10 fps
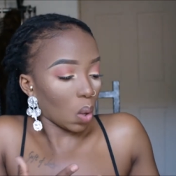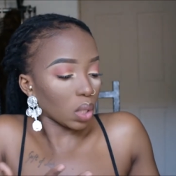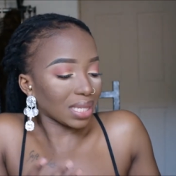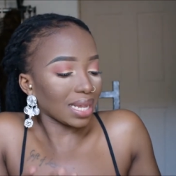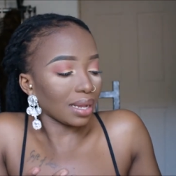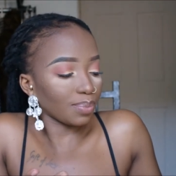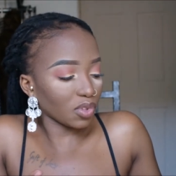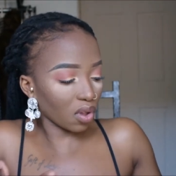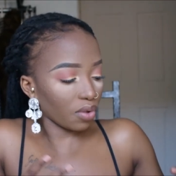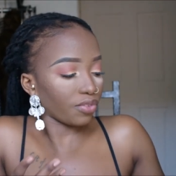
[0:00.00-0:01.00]
all
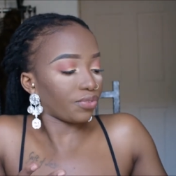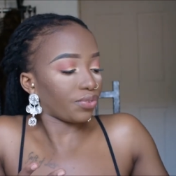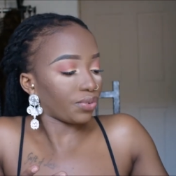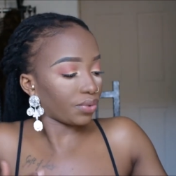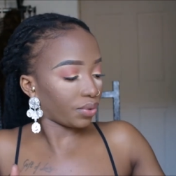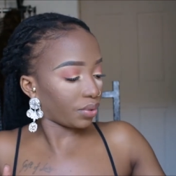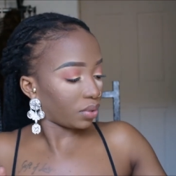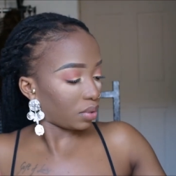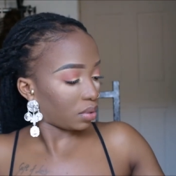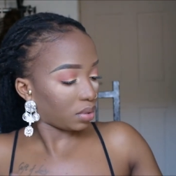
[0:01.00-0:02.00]
types of
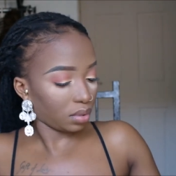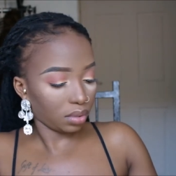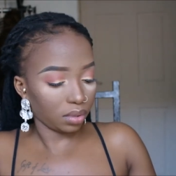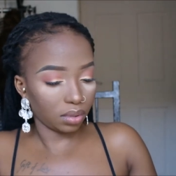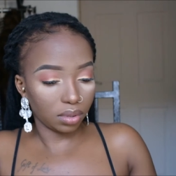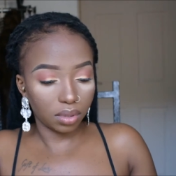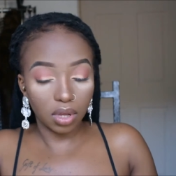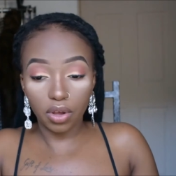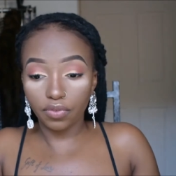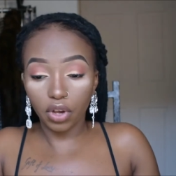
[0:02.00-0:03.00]

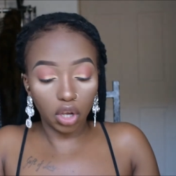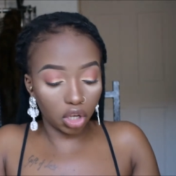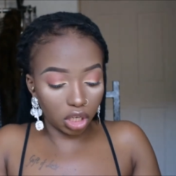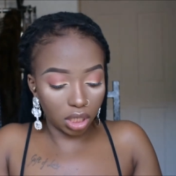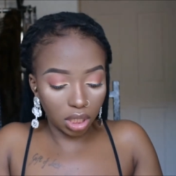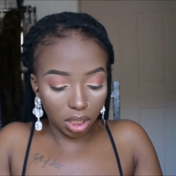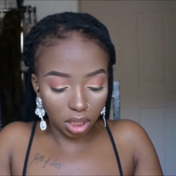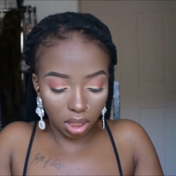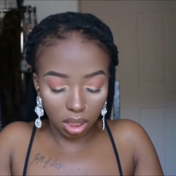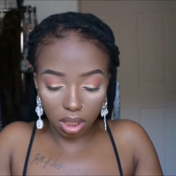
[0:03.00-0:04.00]
of good
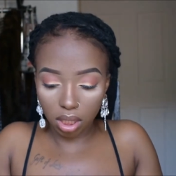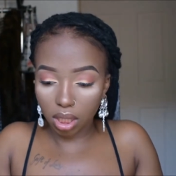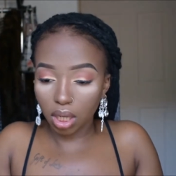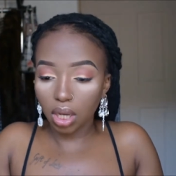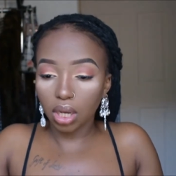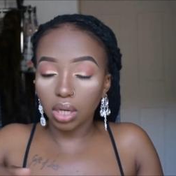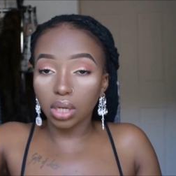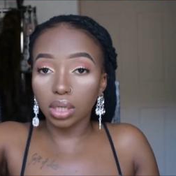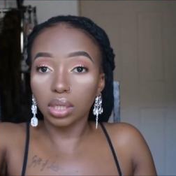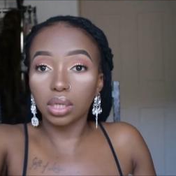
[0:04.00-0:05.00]

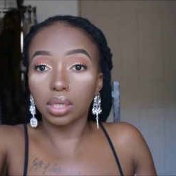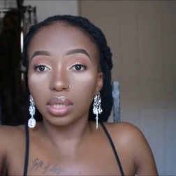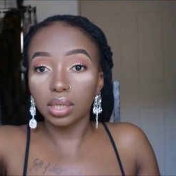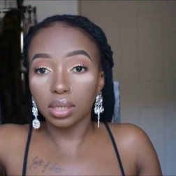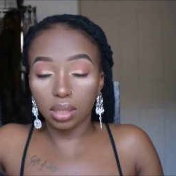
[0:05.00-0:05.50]
good, good.